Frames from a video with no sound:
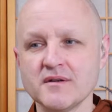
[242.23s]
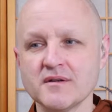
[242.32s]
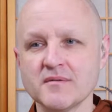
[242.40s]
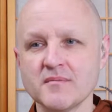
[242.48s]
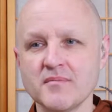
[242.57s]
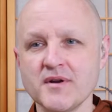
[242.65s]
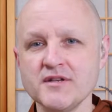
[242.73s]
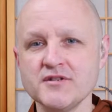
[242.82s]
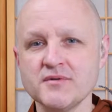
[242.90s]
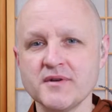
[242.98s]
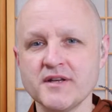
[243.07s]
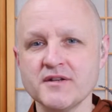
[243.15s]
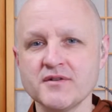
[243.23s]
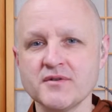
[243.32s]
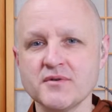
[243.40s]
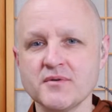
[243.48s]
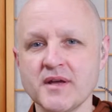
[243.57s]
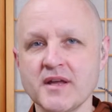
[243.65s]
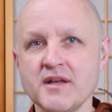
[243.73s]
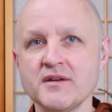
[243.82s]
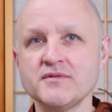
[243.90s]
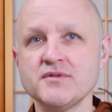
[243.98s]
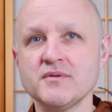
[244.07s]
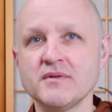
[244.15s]
brings you into and
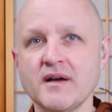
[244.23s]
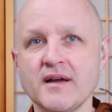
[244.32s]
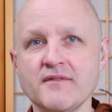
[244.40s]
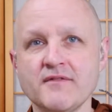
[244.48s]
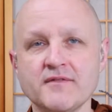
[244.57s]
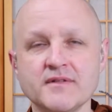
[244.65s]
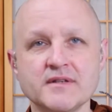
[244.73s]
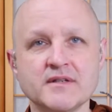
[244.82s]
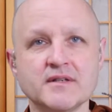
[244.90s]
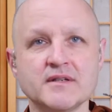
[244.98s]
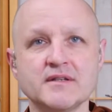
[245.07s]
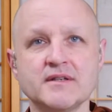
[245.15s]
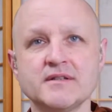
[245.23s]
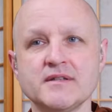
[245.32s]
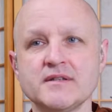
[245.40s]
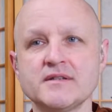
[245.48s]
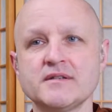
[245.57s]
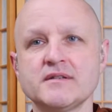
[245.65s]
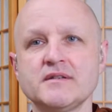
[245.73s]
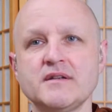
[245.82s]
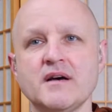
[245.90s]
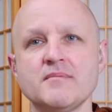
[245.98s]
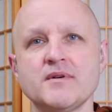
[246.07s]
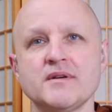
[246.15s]
gives you life in this
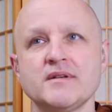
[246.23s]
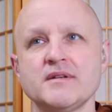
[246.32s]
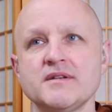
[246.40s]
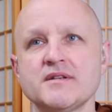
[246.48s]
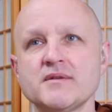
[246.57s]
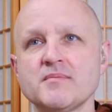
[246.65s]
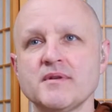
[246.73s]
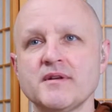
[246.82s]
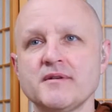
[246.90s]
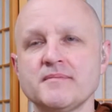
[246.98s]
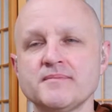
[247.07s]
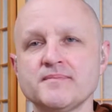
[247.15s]
Dhamma and discipline,